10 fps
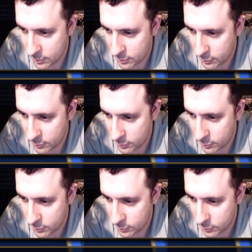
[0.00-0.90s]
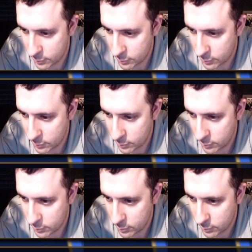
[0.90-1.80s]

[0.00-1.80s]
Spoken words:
(no one is talking)